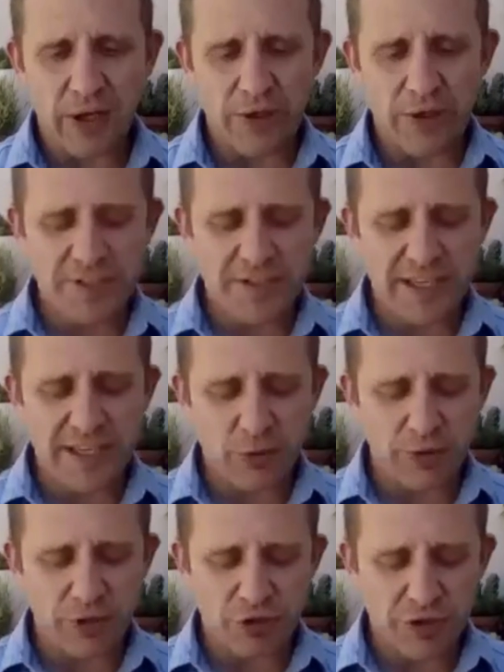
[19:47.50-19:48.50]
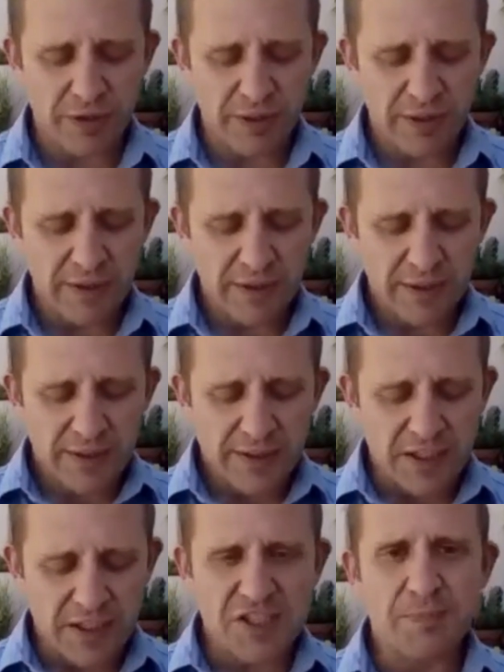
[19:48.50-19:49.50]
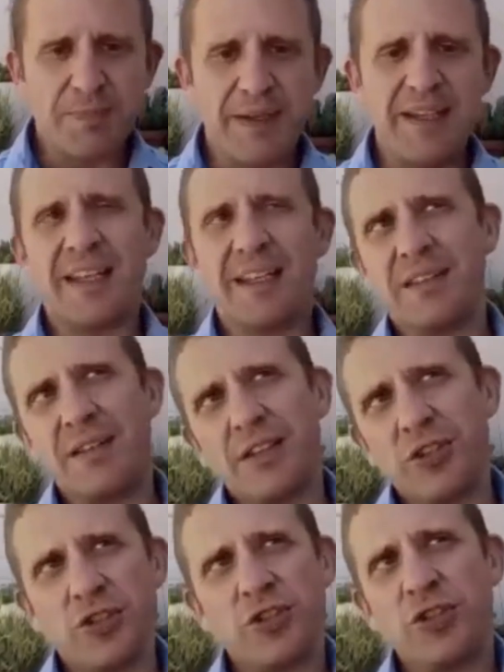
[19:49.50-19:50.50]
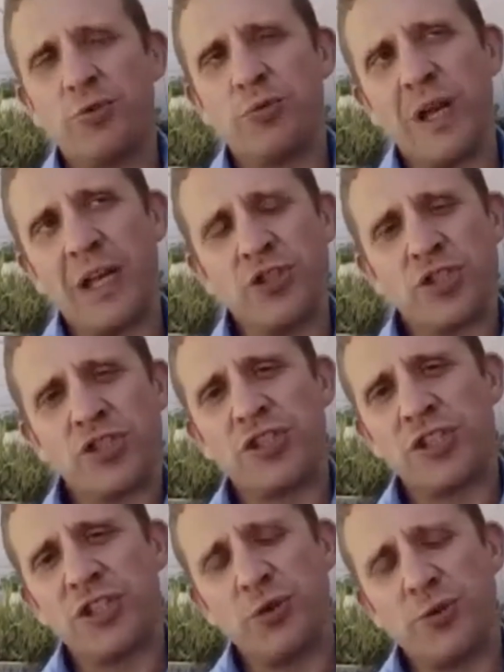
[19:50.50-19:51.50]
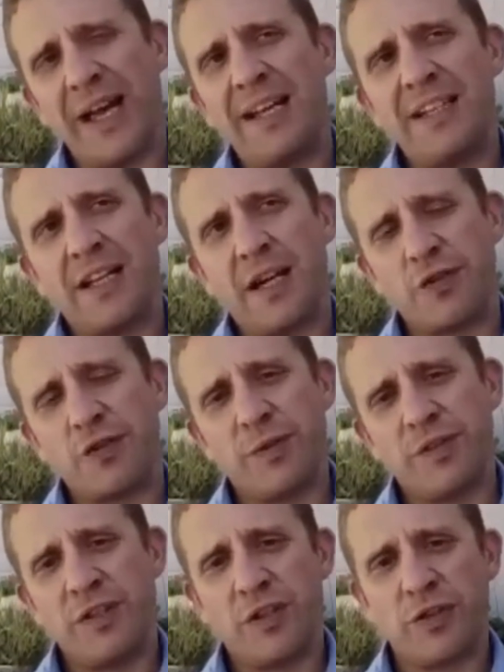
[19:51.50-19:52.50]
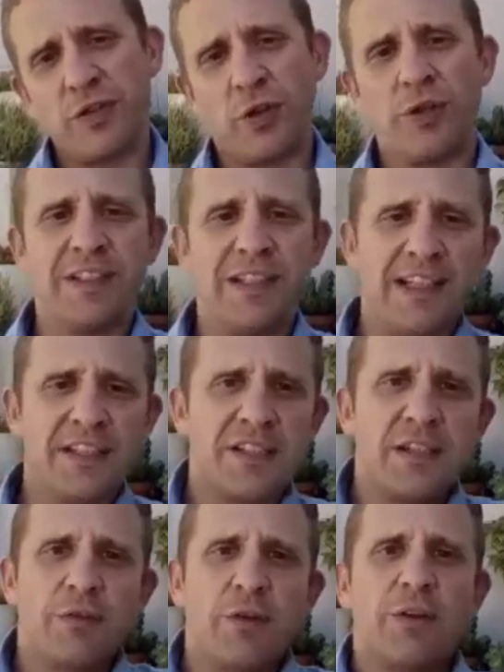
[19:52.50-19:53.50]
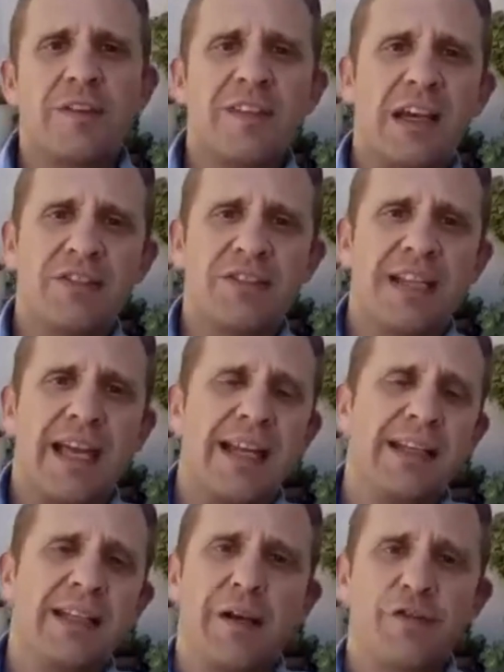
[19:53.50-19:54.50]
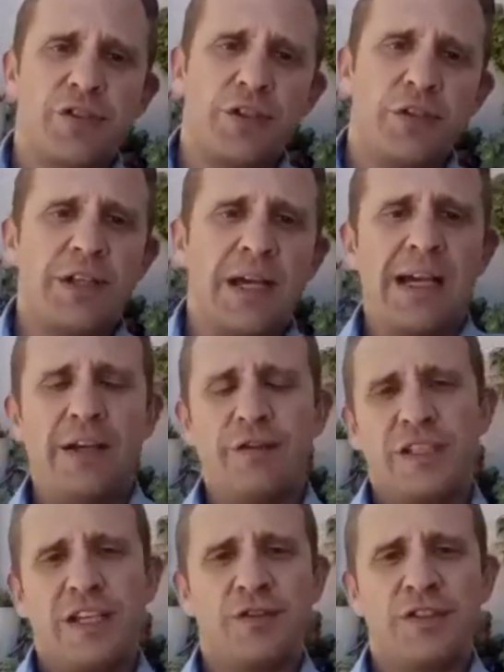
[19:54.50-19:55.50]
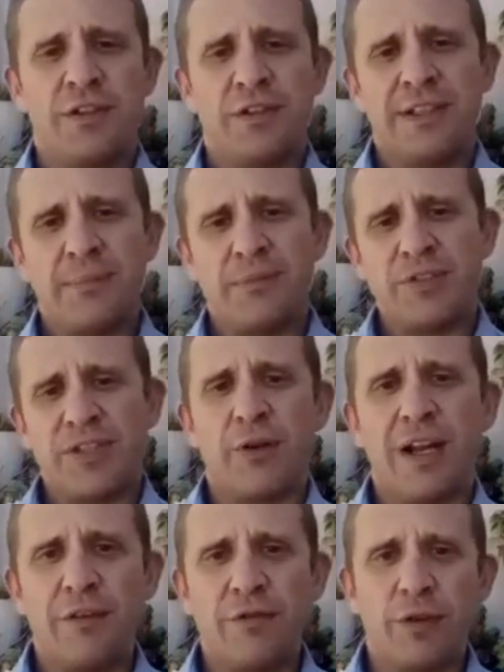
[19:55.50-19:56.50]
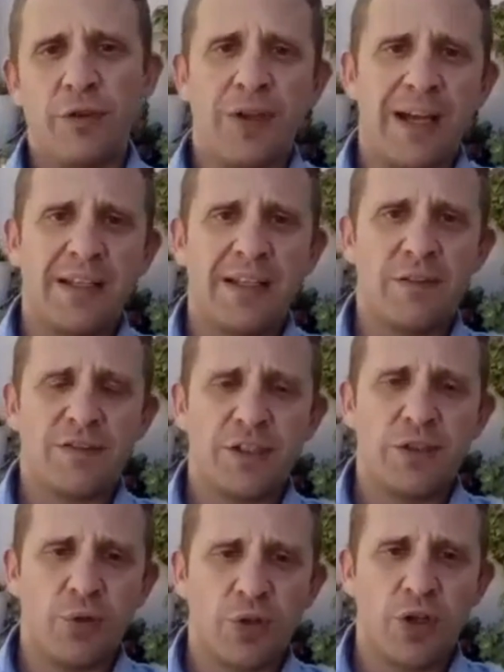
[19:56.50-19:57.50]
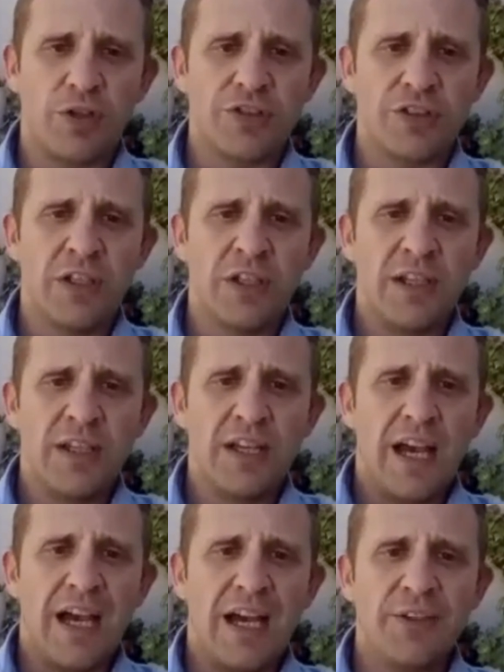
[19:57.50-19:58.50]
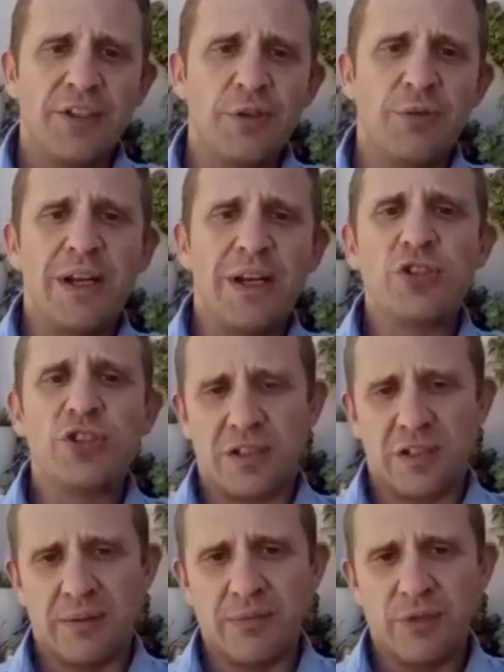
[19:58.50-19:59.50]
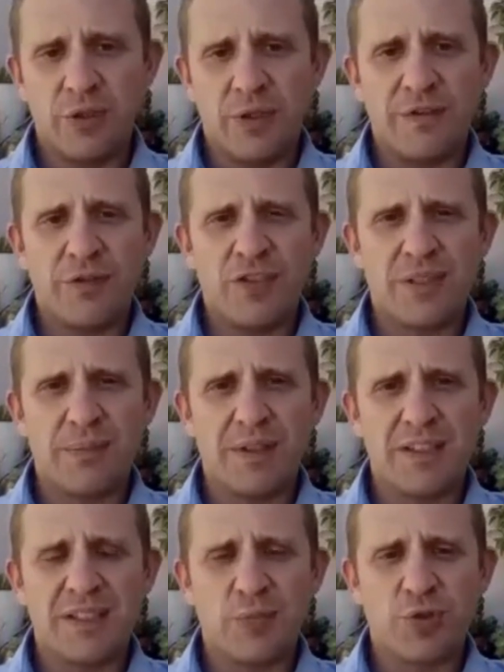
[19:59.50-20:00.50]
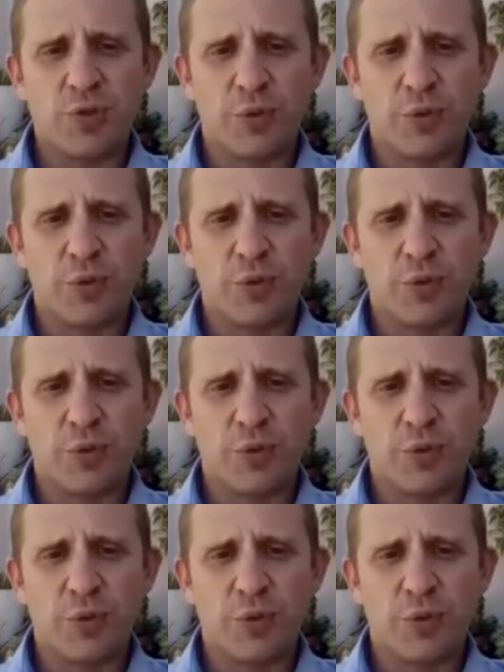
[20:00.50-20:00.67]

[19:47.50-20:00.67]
that answers that question. Does this mean that to register your handcuffs with the authority, let's say you've got 1,000 handcuffs, do you now have to have serial numbers engraved on your handcuffs at your cost? How do you register them? Do you have to submit some